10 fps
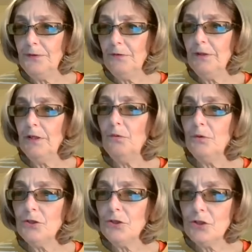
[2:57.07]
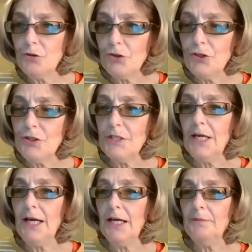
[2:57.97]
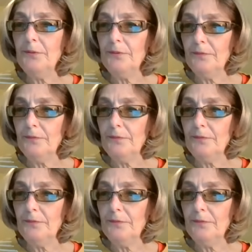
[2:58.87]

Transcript: figuring out which distortions he had,